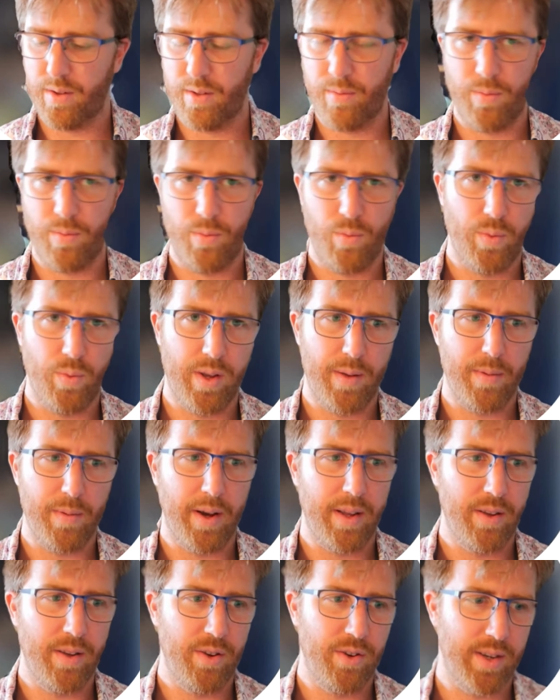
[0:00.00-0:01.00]
where you
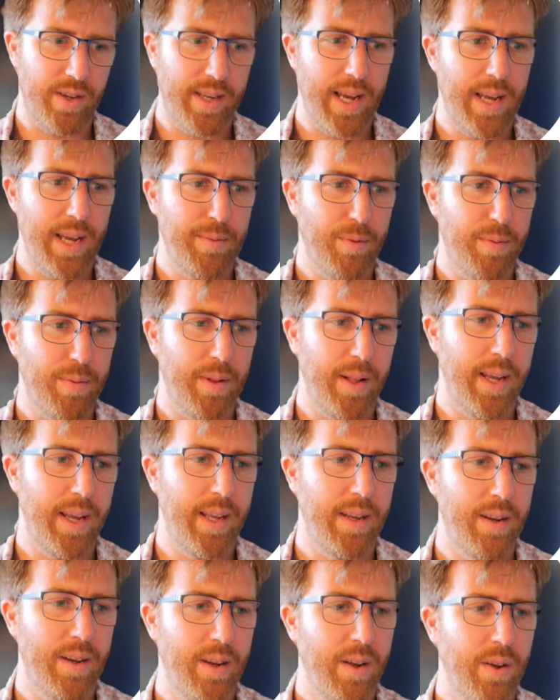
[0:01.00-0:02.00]
might use your table
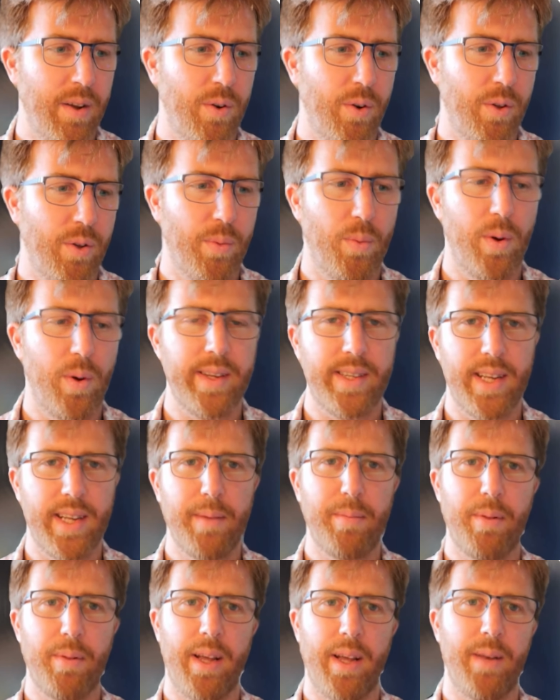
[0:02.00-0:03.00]
plane, or the YZ
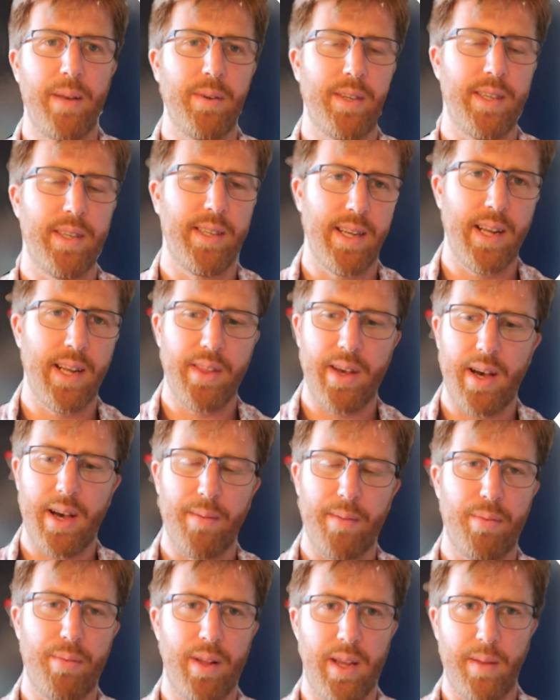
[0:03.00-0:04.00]
plane, which is another up
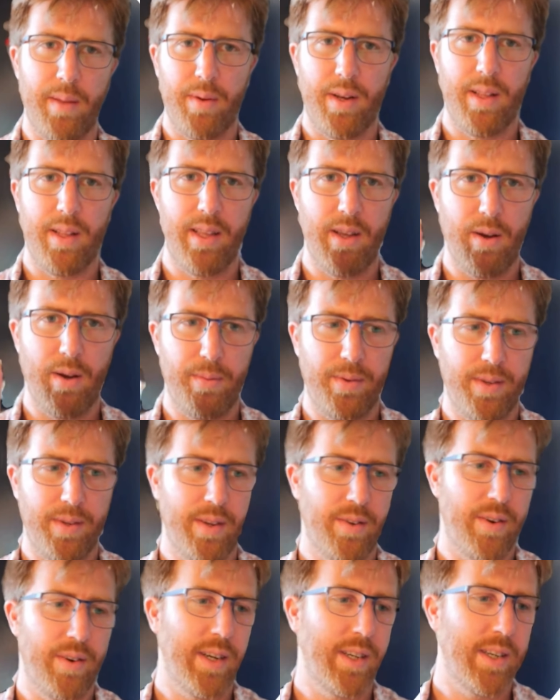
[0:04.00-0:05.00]
plane, but in the opposite
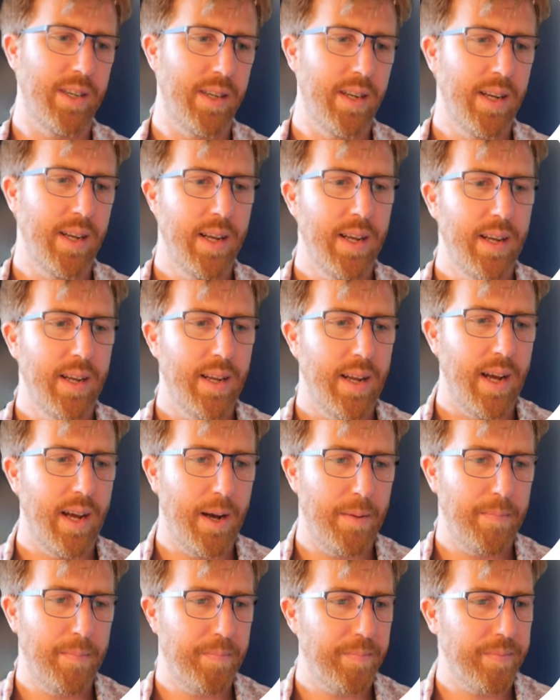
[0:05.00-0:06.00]
direction.
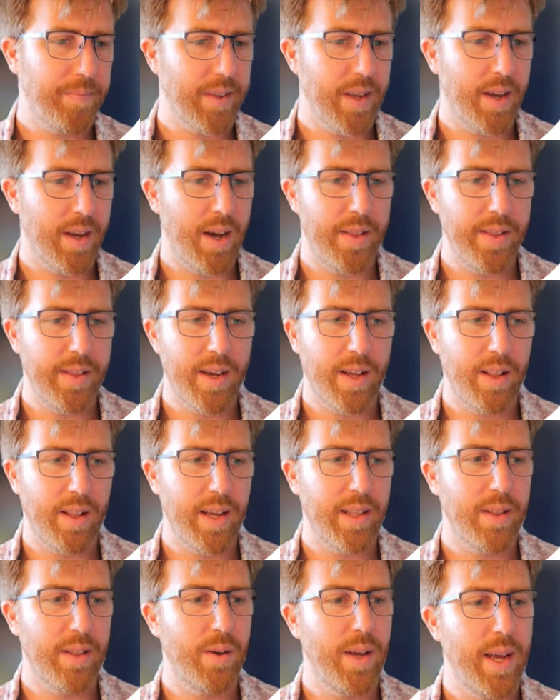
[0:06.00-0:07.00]
I think I
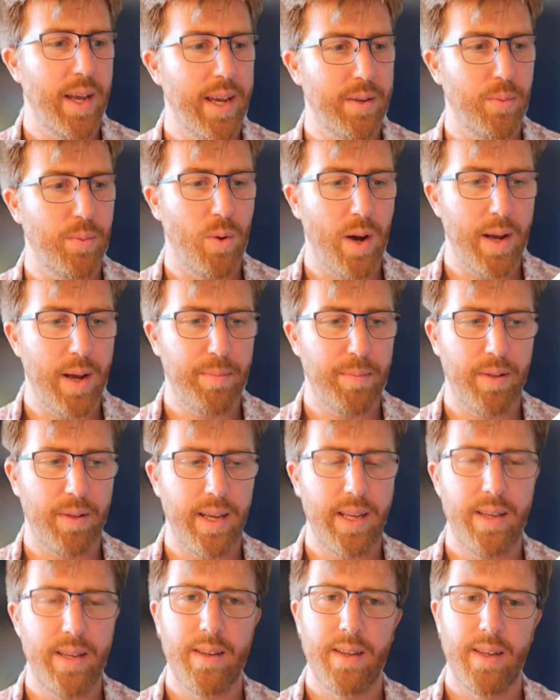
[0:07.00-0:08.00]
like the XY
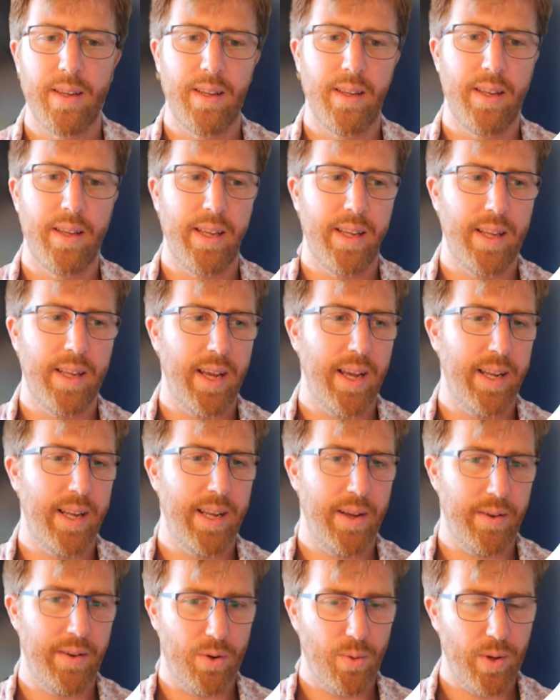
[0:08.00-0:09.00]
plane. And
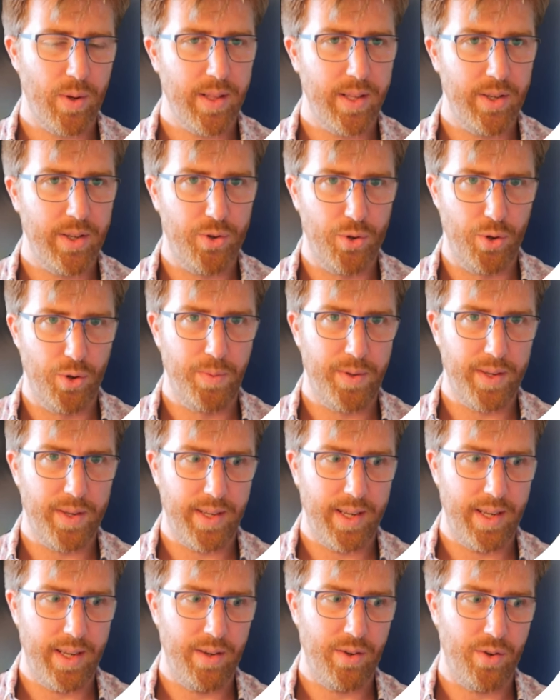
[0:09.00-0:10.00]
now it quickly zooms us
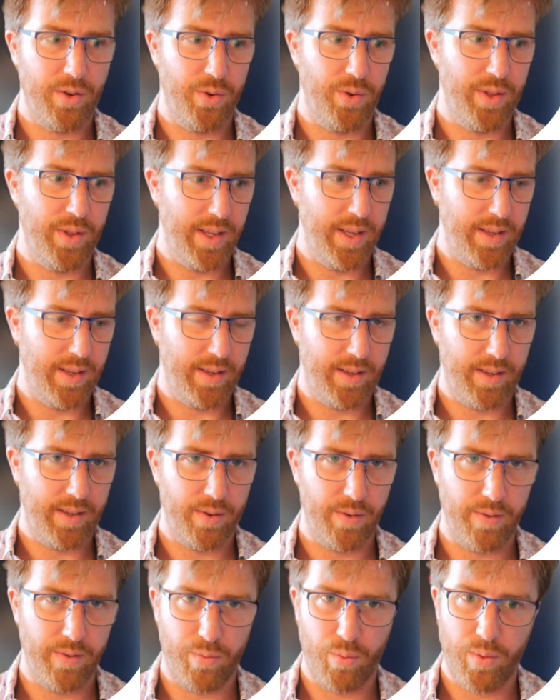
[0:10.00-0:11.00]
into this sort
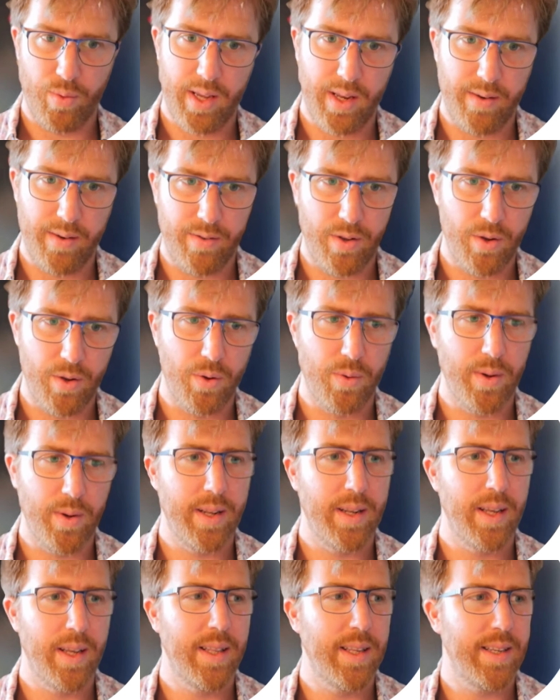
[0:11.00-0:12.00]
of weird view.
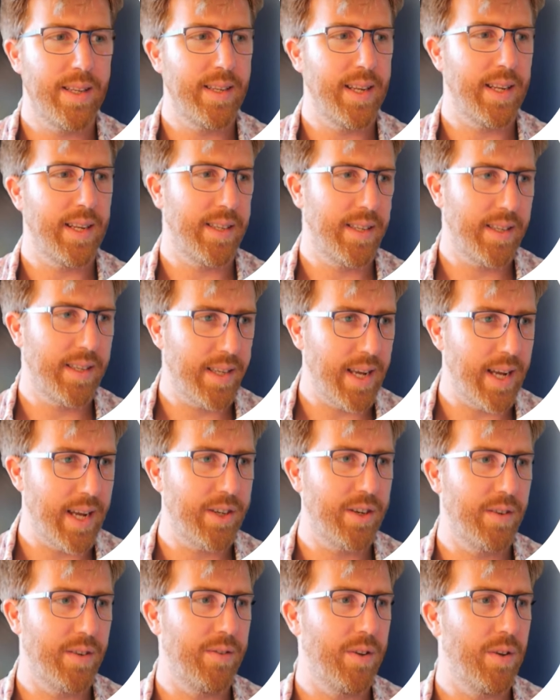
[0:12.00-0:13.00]
And this is our
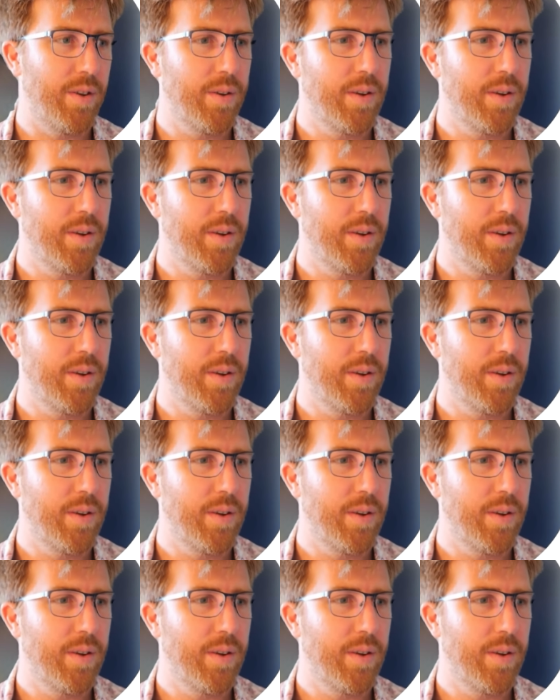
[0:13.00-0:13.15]
sketcher view.